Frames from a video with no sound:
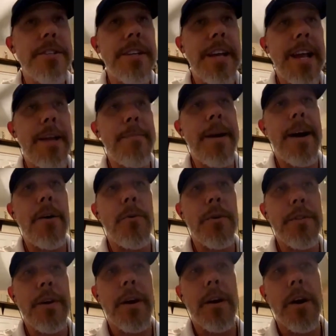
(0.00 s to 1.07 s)
came out
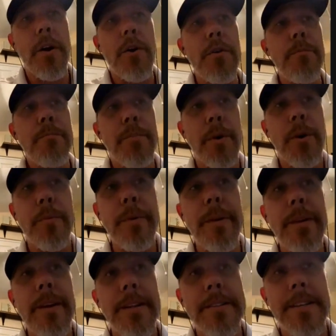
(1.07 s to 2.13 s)
with our own
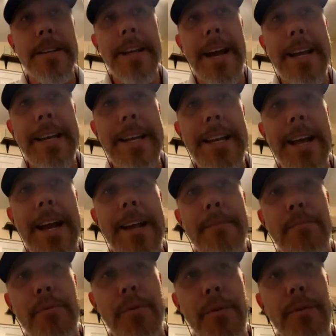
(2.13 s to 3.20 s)
bourbon. It's a
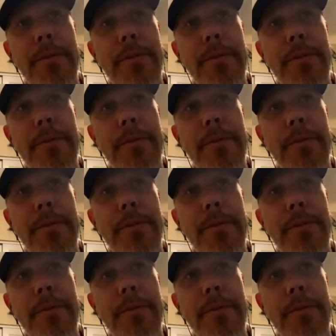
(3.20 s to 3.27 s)
99 proof